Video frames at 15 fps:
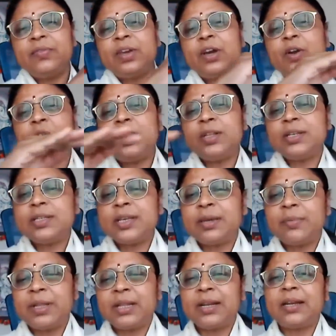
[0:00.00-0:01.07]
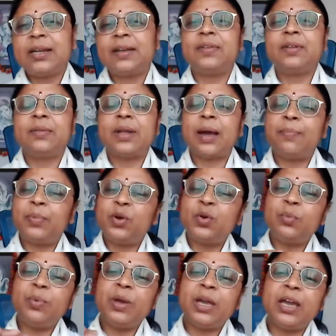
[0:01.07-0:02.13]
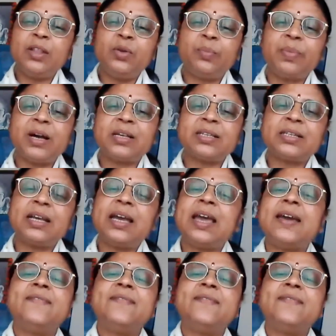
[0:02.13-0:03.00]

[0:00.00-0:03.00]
we are all the same at that level. Up to Abheda Upasana,